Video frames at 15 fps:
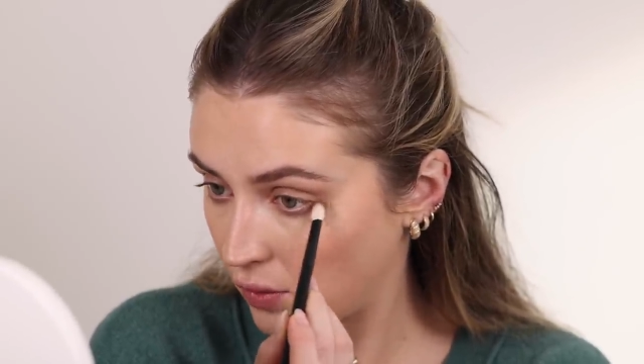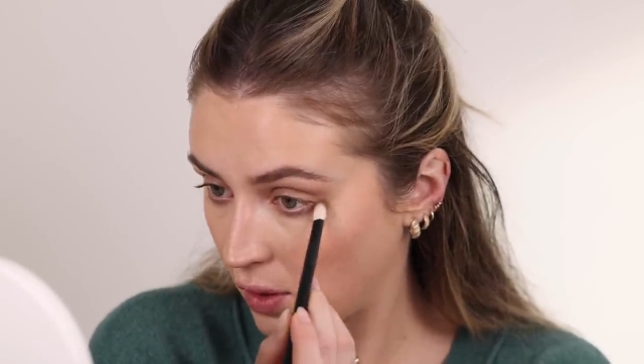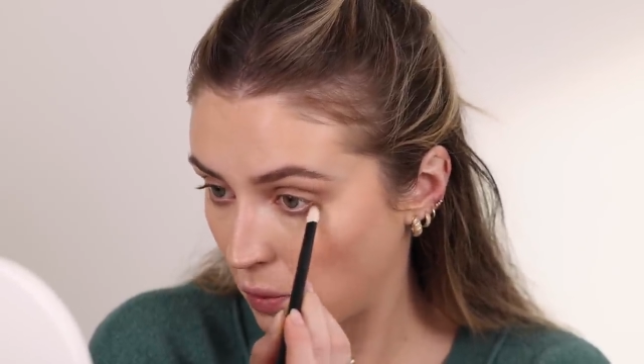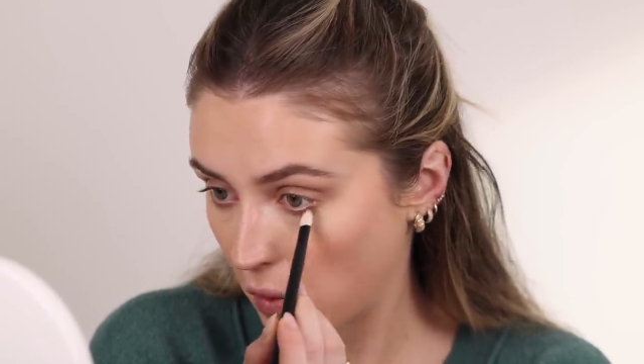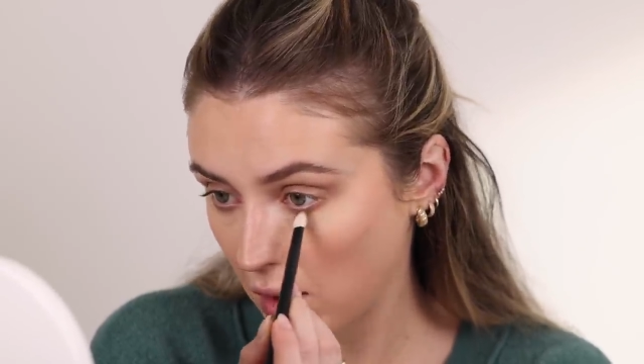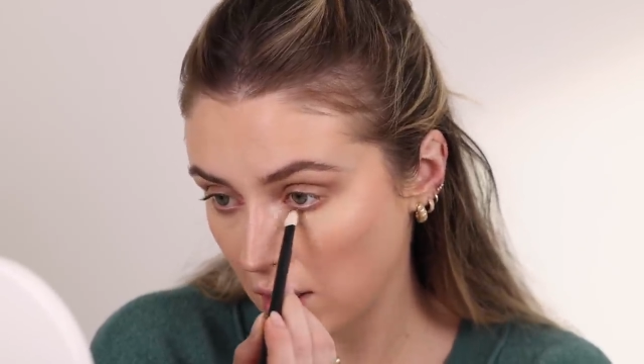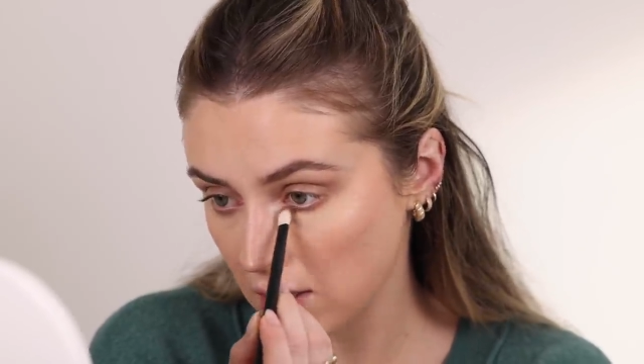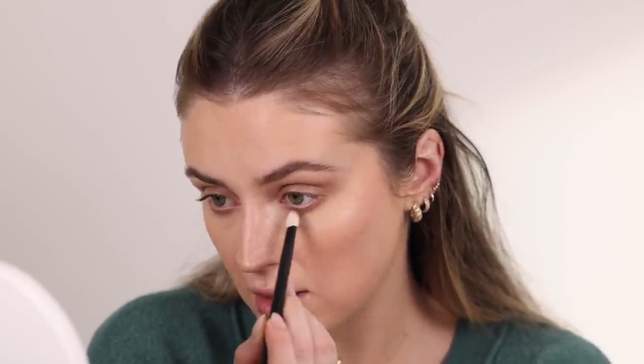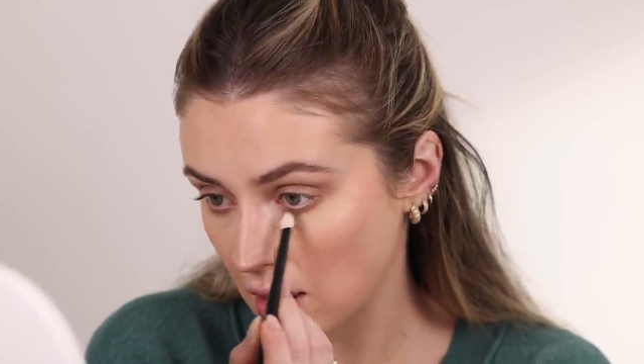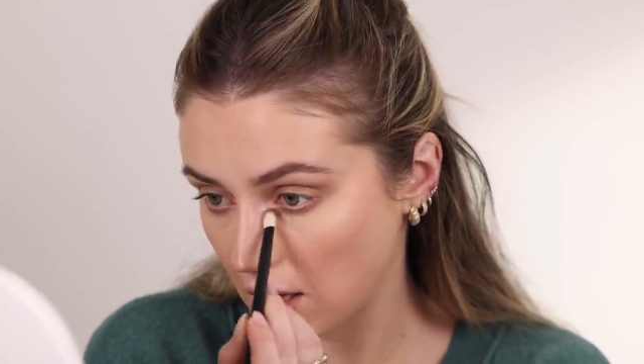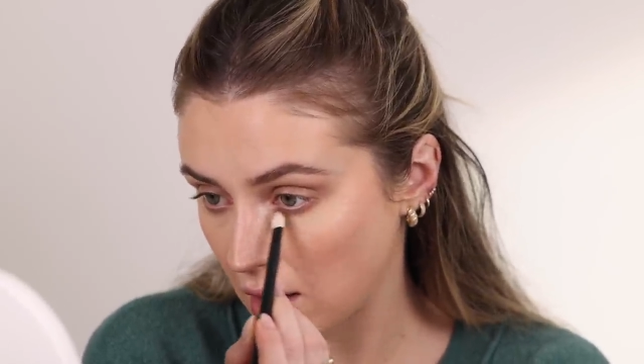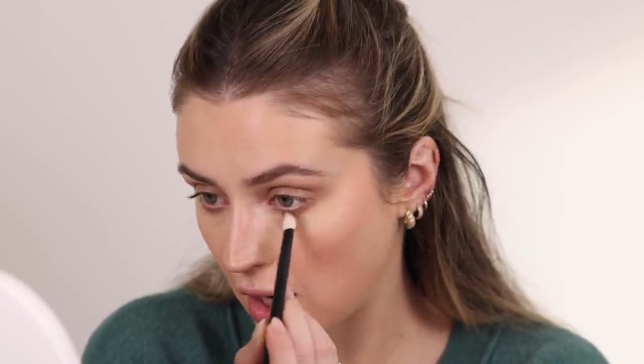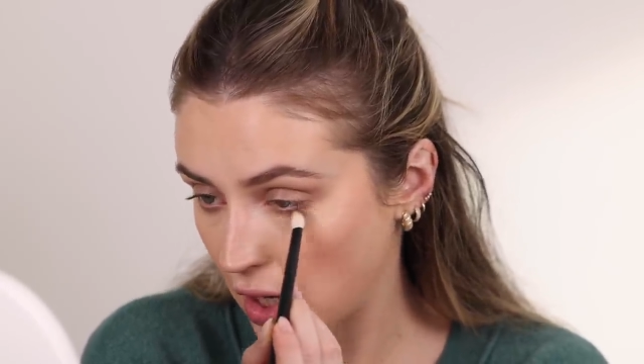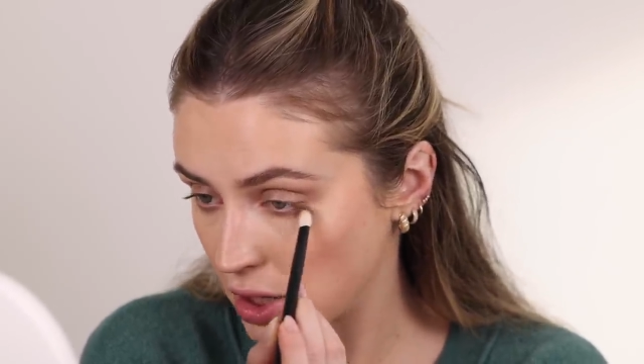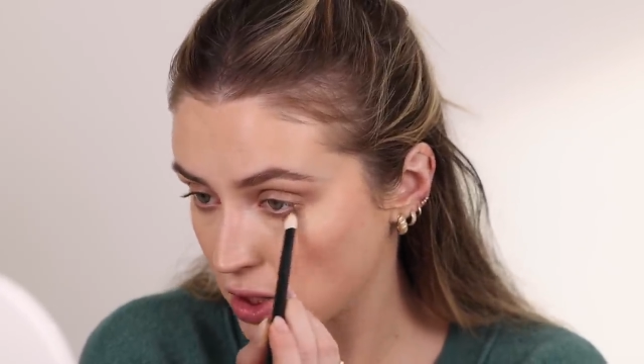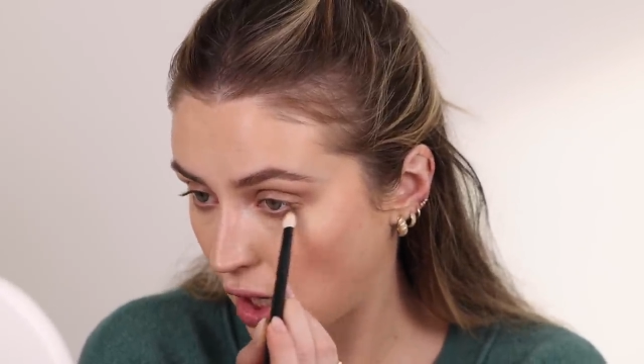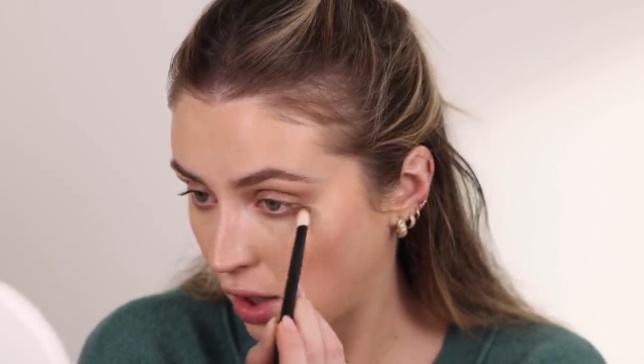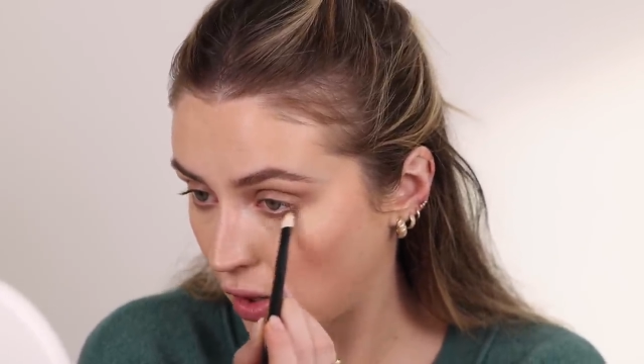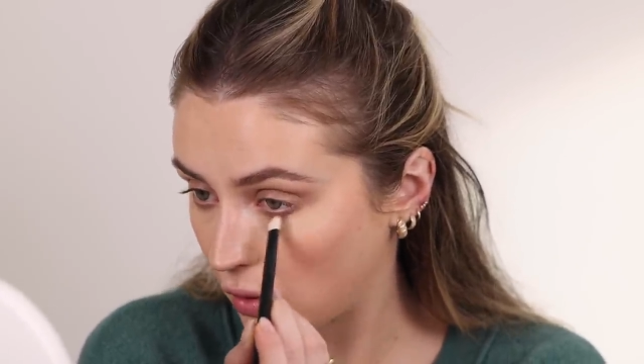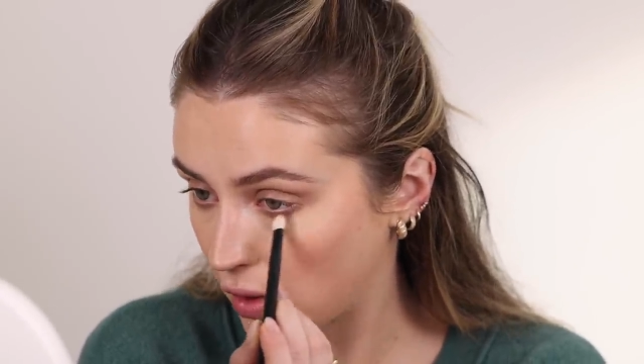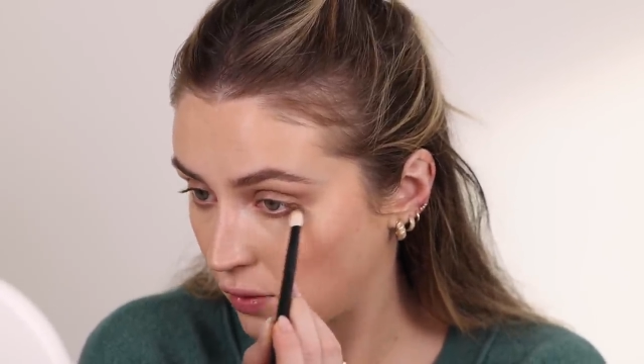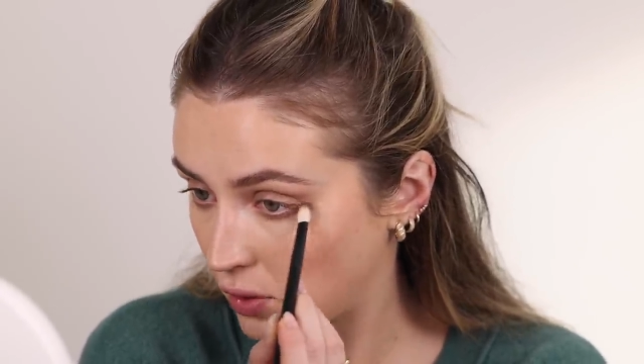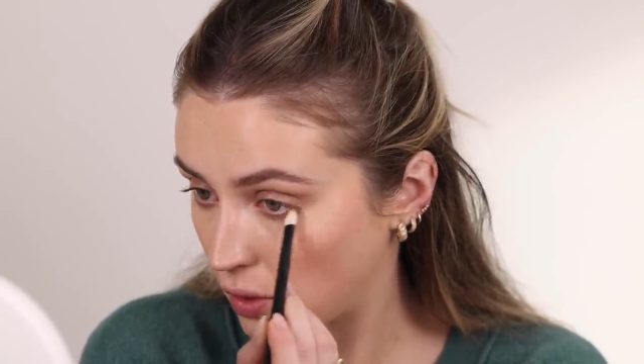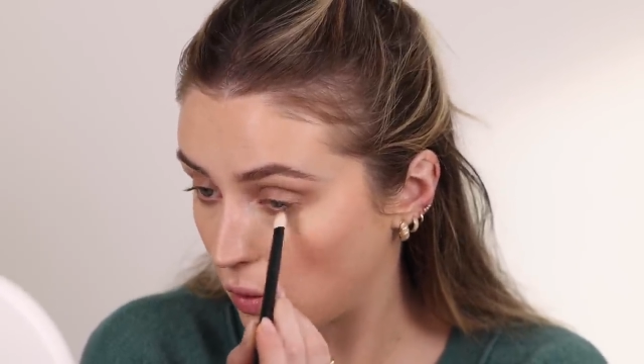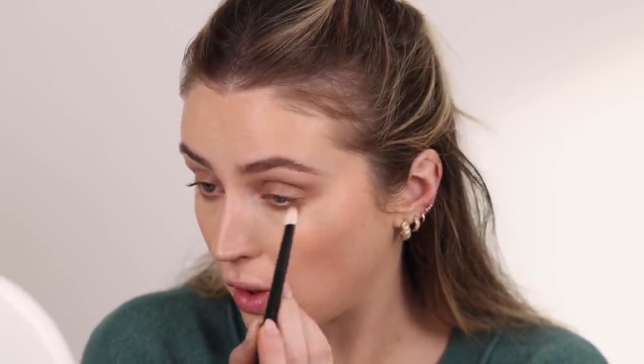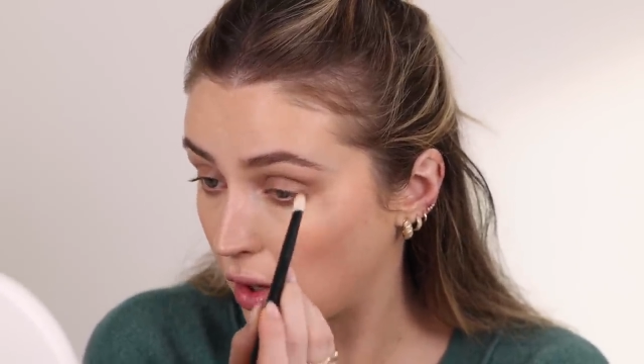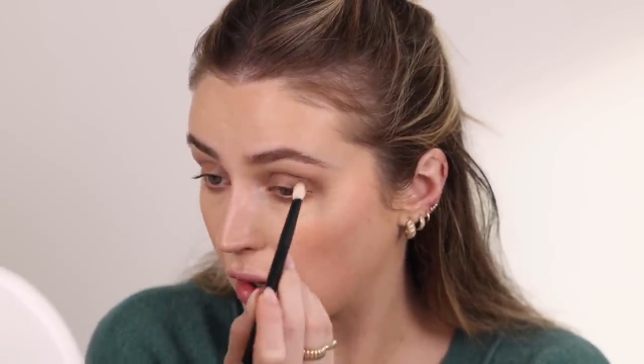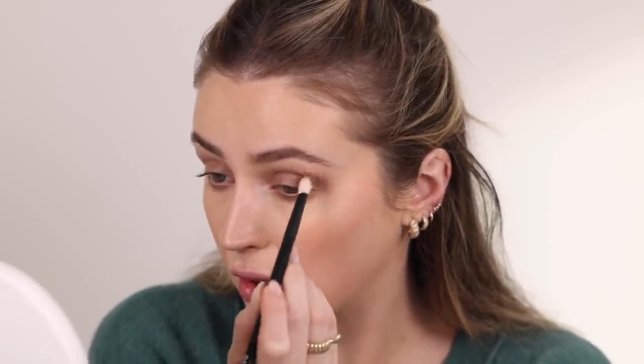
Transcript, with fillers: A one and done eyeshadow, if you will.